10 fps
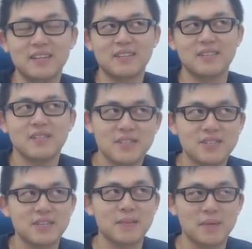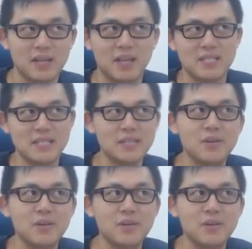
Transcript: Because there's just gonna be a lot of steal